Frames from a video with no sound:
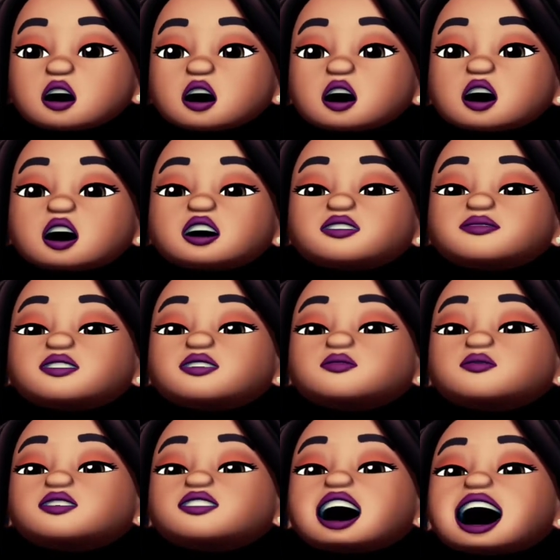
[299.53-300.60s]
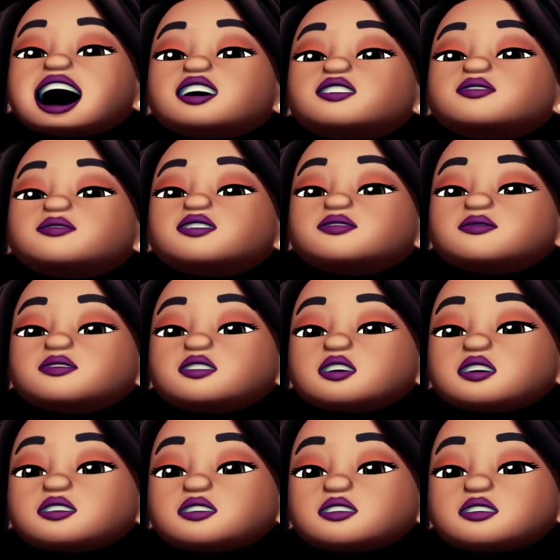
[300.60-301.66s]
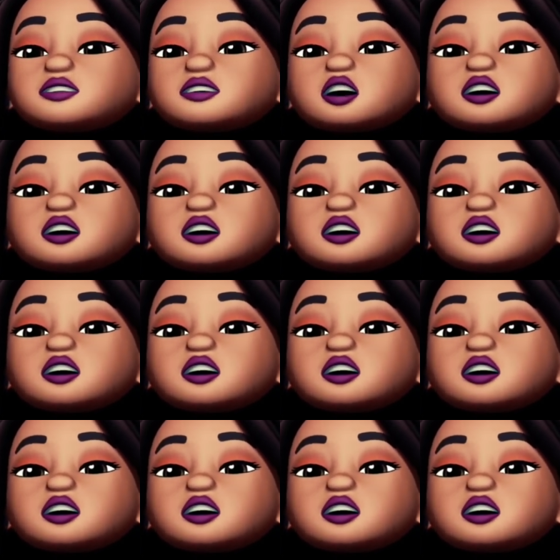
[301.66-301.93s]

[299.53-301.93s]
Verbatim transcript: Elephant was angry to hear this.